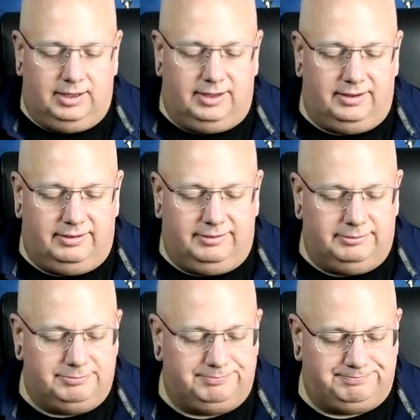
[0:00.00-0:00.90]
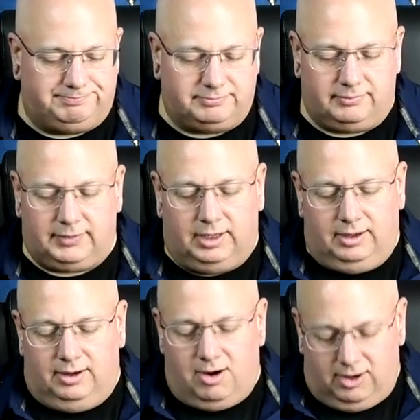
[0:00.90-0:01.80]
Um,
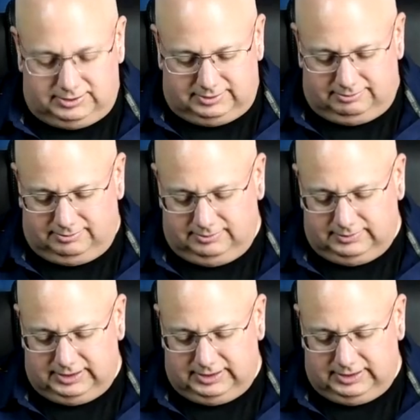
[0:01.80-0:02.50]
awesome.